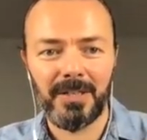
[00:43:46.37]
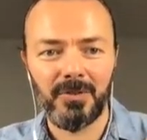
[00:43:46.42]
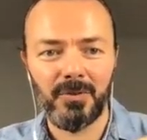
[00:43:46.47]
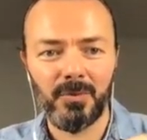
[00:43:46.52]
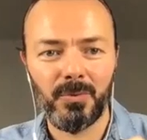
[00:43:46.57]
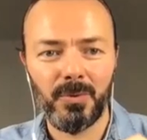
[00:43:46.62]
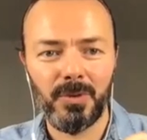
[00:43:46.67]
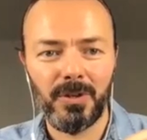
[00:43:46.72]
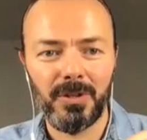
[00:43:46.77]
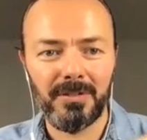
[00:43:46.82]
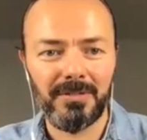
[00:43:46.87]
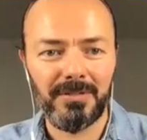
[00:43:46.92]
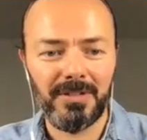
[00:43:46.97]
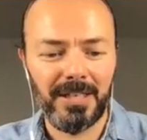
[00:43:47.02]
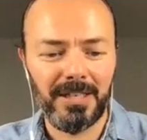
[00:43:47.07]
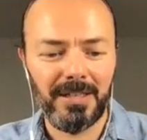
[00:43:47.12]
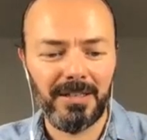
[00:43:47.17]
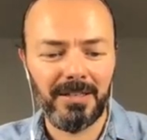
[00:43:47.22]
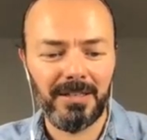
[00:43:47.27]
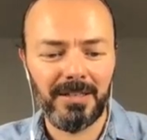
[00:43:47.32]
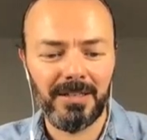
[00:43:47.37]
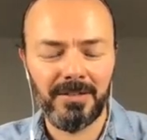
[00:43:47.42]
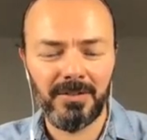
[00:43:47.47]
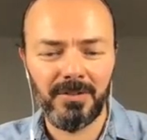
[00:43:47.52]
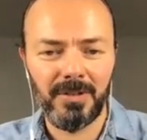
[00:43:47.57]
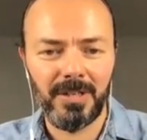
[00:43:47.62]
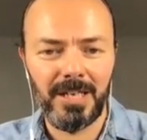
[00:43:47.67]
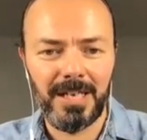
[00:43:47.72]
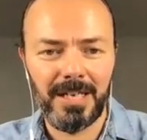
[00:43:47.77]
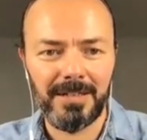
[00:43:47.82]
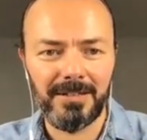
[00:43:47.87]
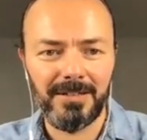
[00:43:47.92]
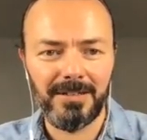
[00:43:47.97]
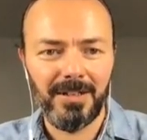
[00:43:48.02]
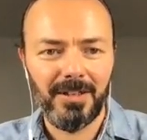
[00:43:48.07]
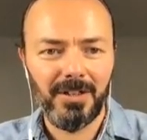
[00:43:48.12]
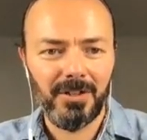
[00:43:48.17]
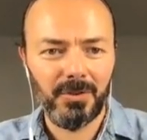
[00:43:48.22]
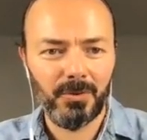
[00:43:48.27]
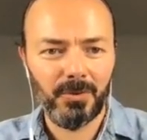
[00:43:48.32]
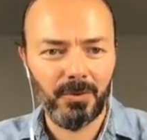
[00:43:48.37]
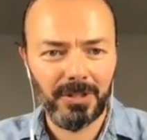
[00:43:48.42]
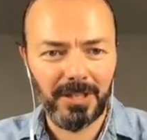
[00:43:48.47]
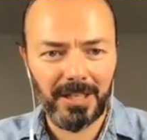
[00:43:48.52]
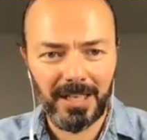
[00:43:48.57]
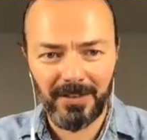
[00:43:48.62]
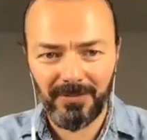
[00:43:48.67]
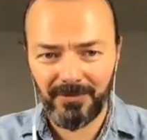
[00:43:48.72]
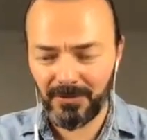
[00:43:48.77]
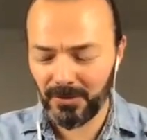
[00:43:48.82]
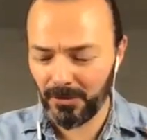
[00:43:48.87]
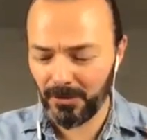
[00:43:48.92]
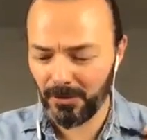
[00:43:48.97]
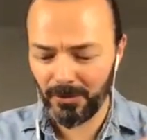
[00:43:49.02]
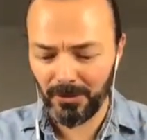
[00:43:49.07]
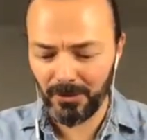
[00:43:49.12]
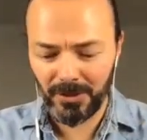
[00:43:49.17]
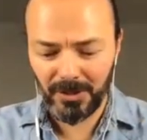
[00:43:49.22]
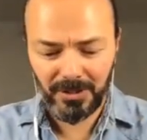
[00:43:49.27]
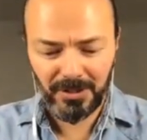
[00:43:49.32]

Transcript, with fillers: You take it in your hands. You don't have to